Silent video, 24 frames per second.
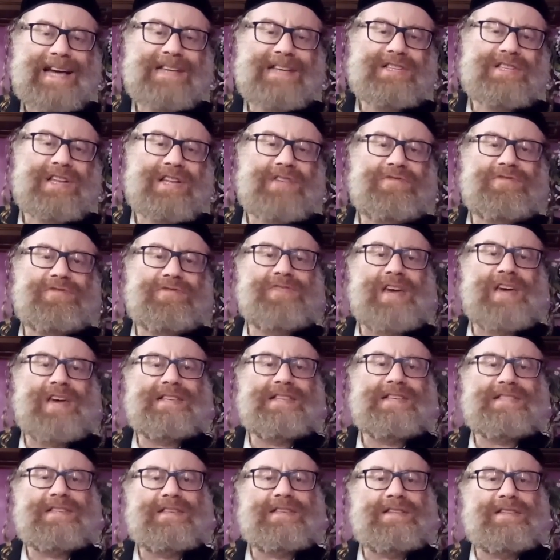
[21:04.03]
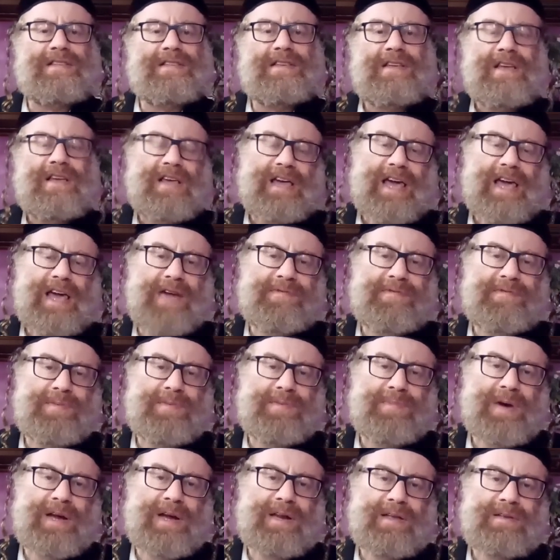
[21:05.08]
actually facing
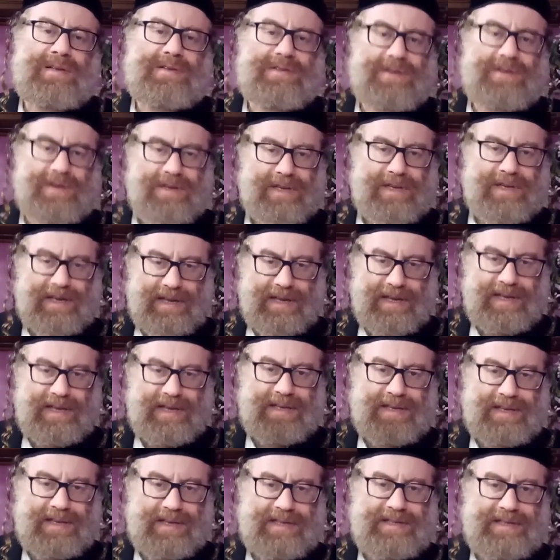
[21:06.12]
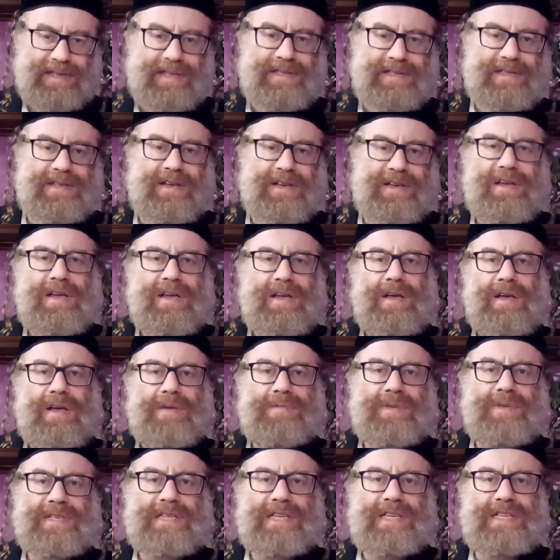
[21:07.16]
everybody. So he, he, he sits uh,
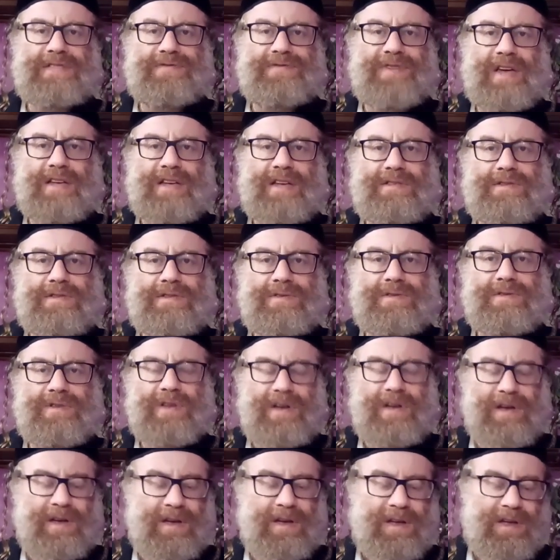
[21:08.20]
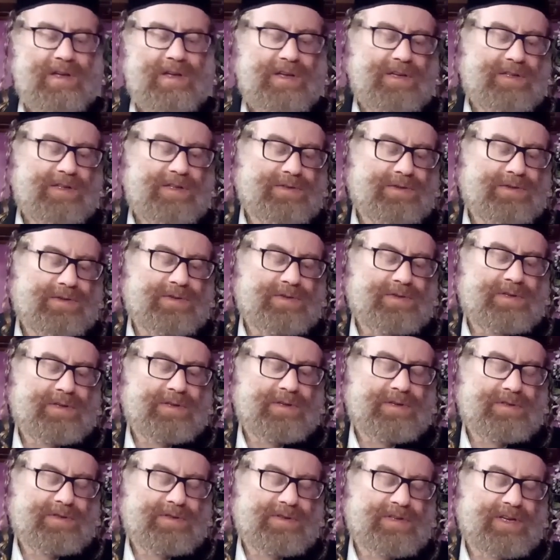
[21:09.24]
with his face to the, to,
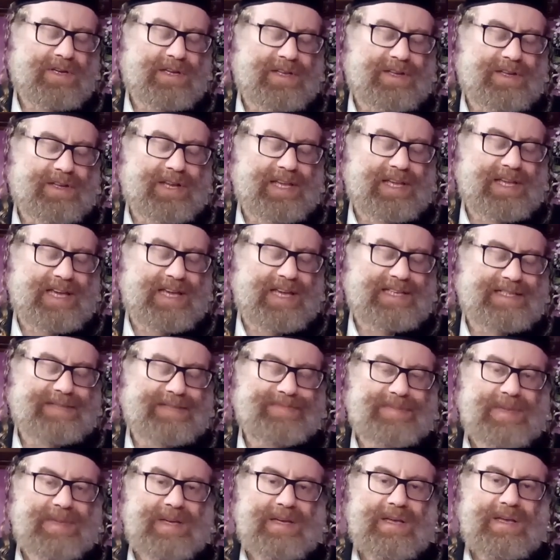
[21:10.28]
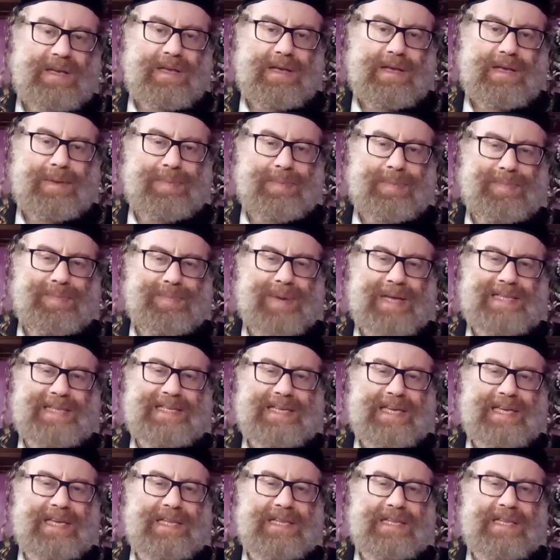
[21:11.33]
the, to the congregation.
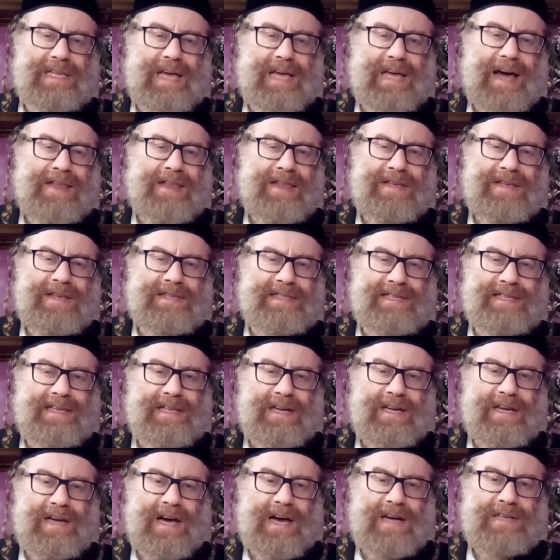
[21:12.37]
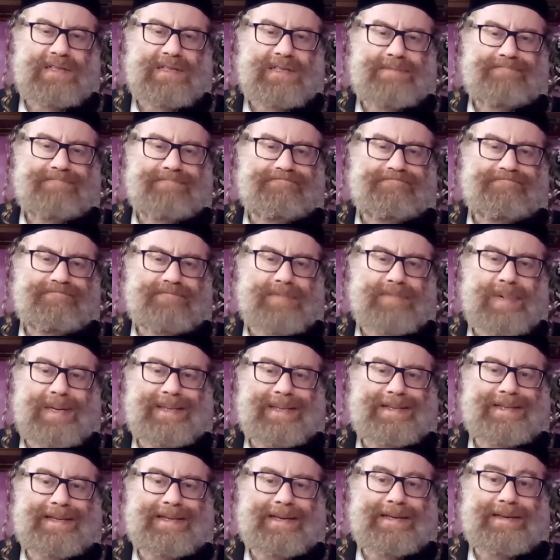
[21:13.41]
But in other synagogues,
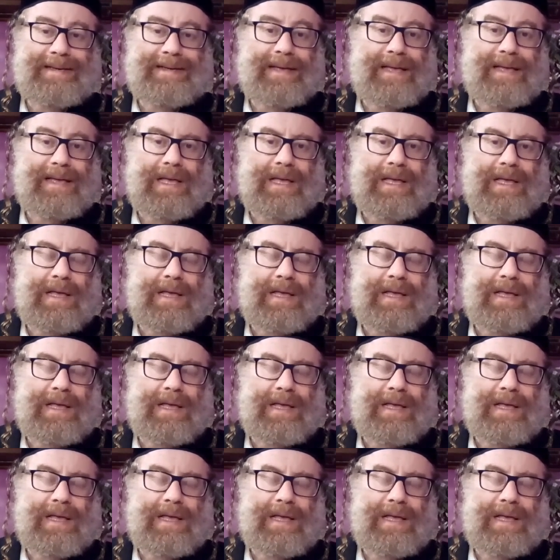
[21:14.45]
right, uh,